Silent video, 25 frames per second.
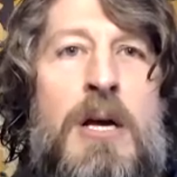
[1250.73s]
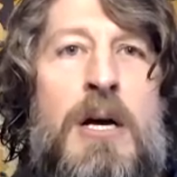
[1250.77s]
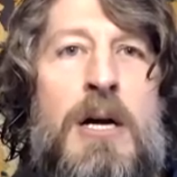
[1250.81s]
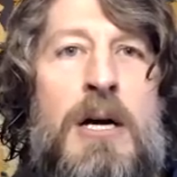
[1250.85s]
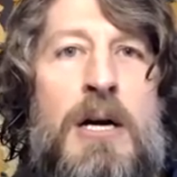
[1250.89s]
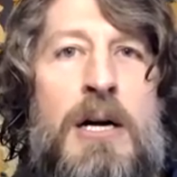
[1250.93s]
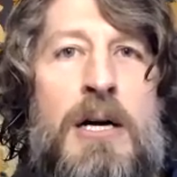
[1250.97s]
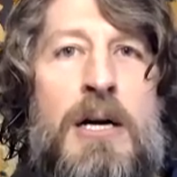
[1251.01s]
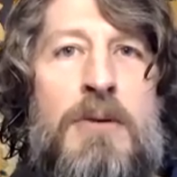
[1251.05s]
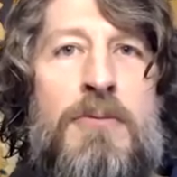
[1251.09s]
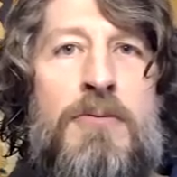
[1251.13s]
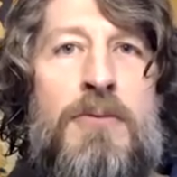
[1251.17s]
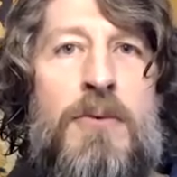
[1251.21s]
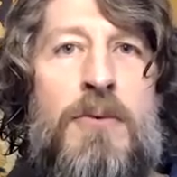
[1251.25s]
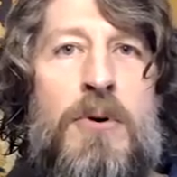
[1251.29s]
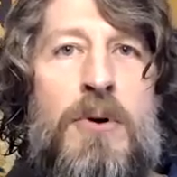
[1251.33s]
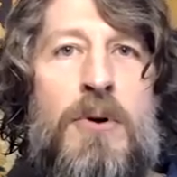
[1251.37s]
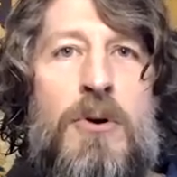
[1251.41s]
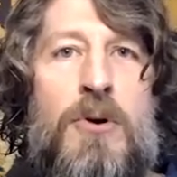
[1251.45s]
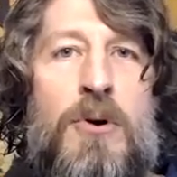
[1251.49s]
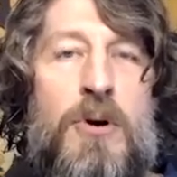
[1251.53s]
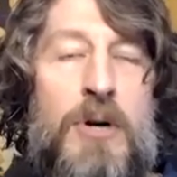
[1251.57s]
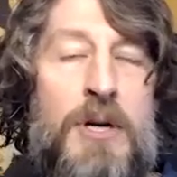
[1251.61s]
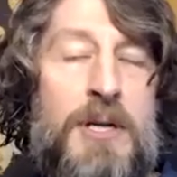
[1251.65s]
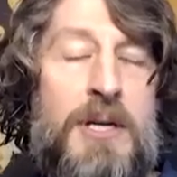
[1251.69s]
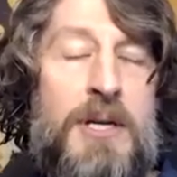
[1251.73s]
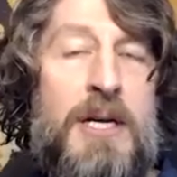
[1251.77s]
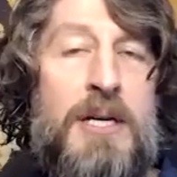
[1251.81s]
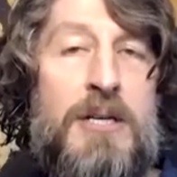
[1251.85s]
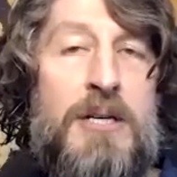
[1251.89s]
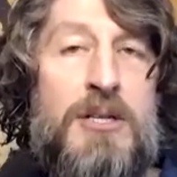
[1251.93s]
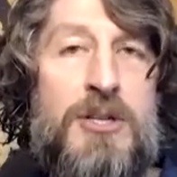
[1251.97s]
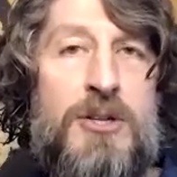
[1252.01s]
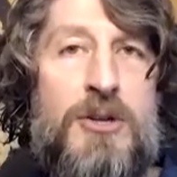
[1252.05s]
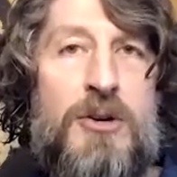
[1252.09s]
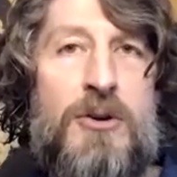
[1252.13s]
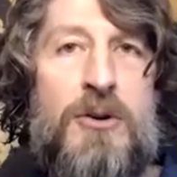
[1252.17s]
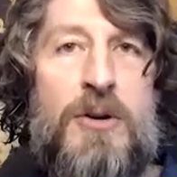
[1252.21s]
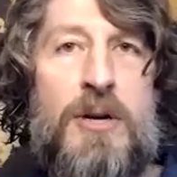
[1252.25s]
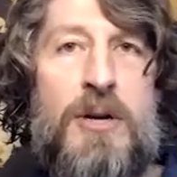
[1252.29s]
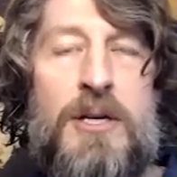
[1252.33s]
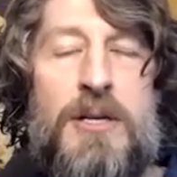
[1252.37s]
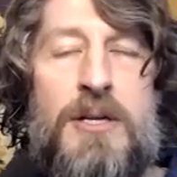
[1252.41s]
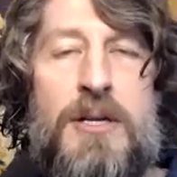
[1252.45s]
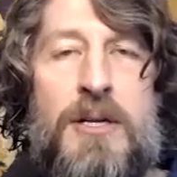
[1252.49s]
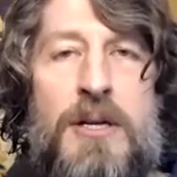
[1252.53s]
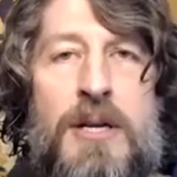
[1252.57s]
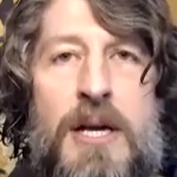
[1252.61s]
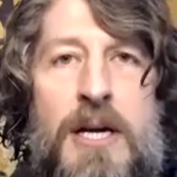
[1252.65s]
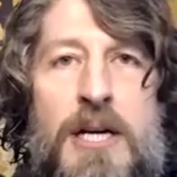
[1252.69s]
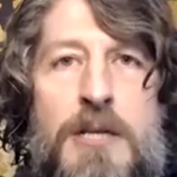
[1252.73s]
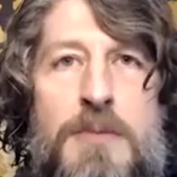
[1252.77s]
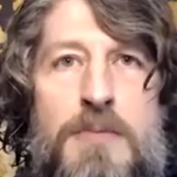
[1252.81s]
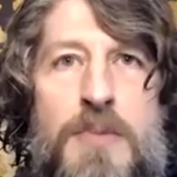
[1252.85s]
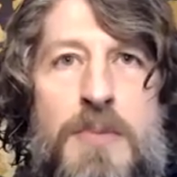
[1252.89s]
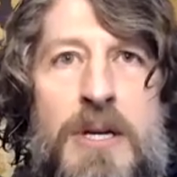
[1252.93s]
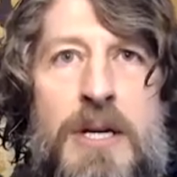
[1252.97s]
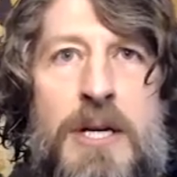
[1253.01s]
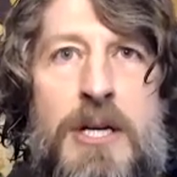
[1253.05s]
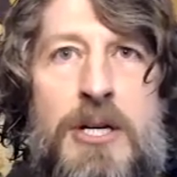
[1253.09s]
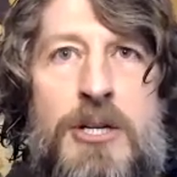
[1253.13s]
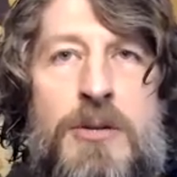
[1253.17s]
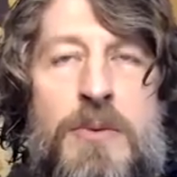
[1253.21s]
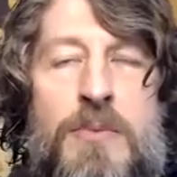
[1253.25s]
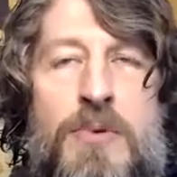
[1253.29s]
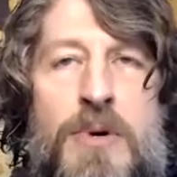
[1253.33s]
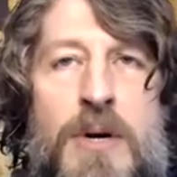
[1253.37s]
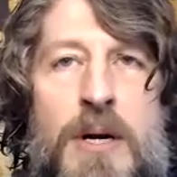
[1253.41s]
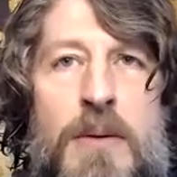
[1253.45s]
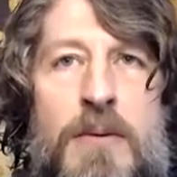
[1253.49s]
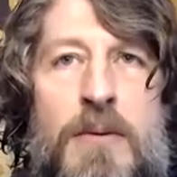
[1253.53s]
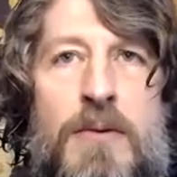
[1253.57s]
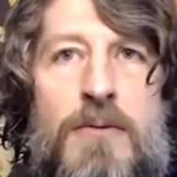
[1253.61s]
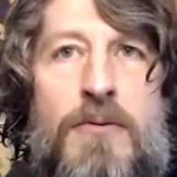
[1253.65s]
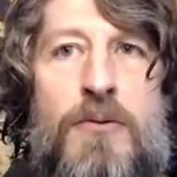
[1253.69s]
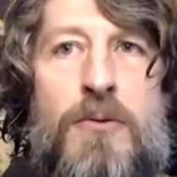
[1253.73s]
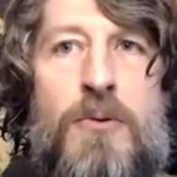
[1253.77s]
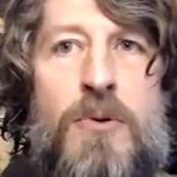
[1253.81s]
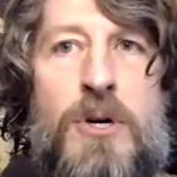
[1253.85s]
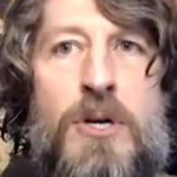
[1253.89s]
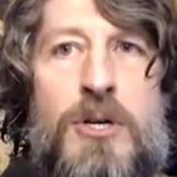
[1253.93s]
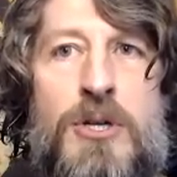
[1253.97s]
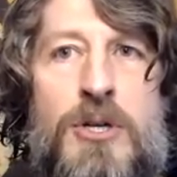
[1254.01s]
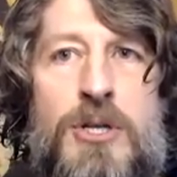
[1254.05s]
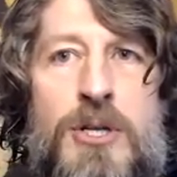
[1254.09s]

um, or it does turn into an exponential problem for us.